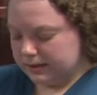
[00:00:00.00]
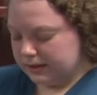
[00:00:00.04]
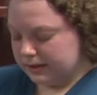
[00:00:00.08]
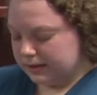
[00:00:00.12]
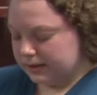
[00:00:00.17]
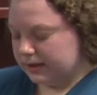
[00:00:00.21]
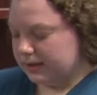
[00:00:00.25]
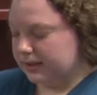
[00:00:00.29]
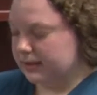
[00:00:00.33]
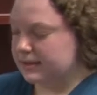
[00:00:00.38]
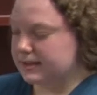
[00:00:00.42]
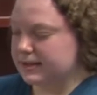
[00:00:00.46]
And
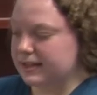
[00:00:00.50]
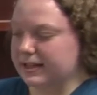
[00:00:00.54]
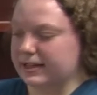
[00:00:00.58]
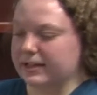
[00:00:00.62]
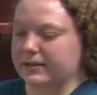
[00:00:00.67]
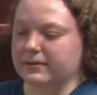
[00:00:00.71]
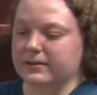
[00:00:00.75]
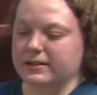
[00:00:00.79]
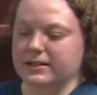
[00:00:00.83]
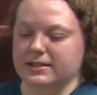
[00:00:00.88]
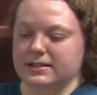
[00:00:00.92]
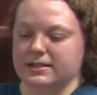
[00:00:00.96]
then the
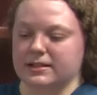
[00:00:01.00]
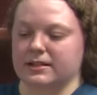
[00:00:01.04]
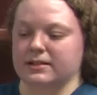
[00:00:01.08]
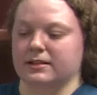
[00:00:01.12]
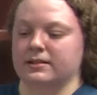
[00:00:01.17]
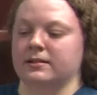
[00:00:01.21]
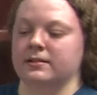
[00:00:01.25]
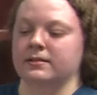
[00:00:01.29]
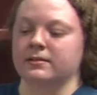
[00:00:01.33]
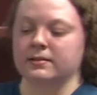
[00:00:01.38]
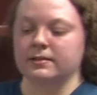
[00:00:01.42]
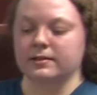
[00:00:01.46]
second
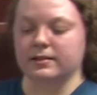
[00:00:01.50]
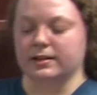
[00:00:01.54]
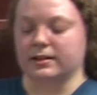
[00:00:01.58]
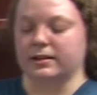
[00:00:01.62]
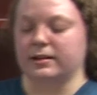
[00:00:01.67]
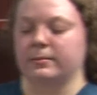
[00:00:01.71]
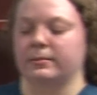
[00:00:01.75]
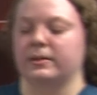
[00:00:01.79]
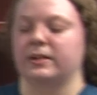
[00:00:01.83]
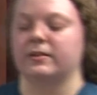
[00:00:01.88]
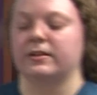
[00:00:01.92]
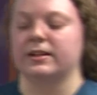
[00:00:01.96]
reason,
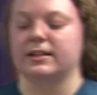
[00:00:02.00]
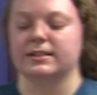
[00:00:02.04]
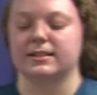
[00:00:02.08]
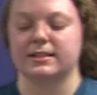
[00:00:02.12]
you can